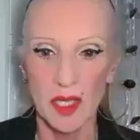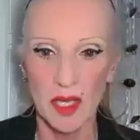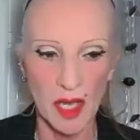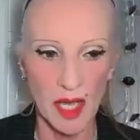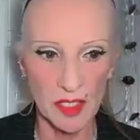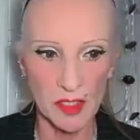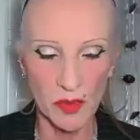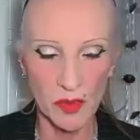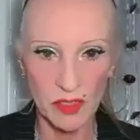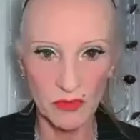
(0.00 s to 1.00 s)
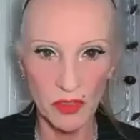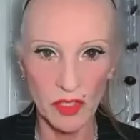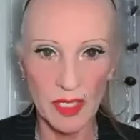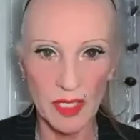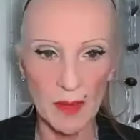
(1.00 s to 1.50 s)
Uh, Alex wondered if you
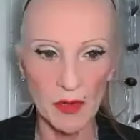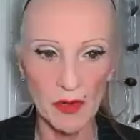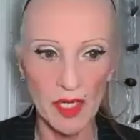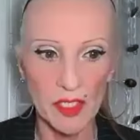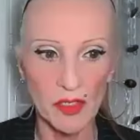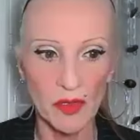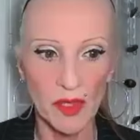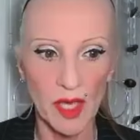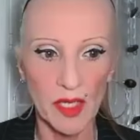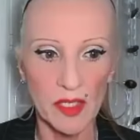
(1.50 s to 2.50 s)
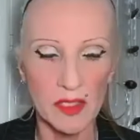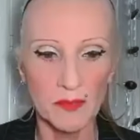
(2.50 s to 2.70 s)
could elaborate on that.